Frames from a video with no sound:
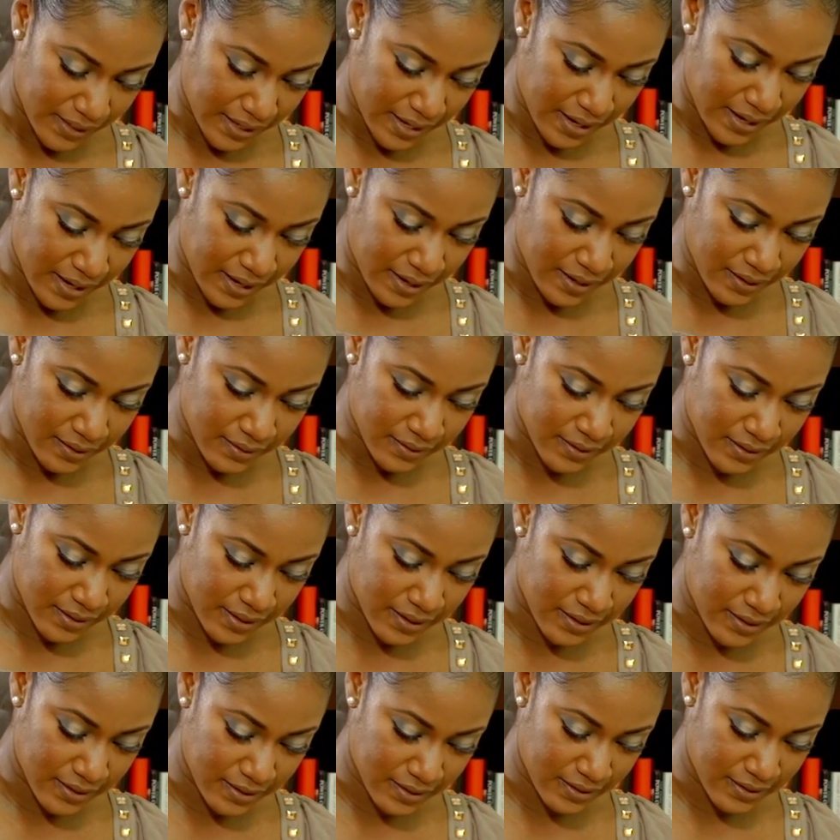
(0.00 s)
and
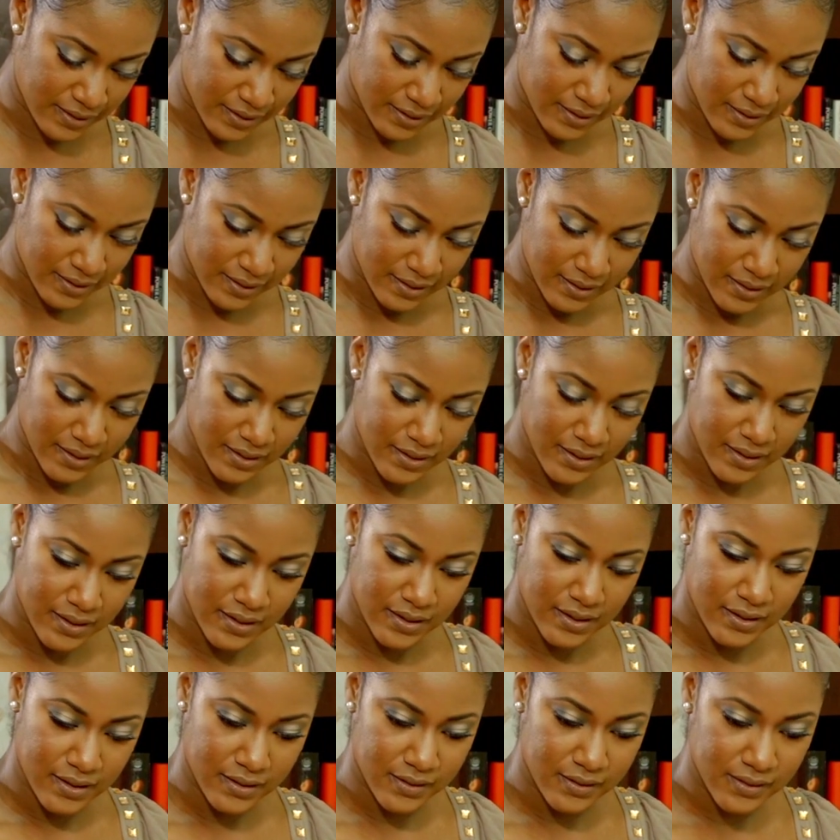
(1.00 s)

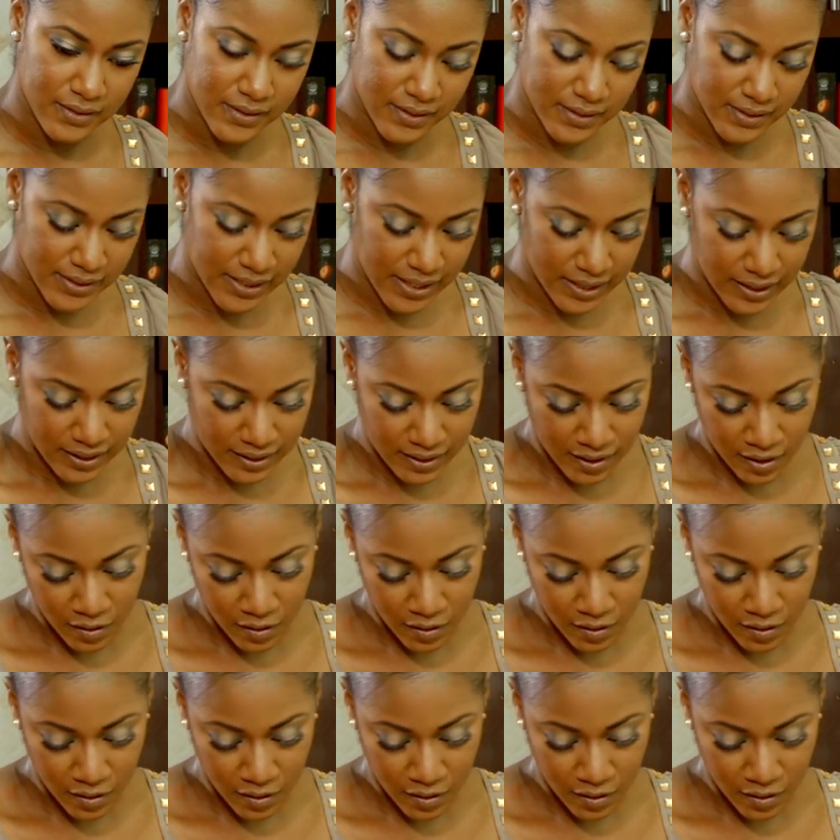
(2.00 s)
just take it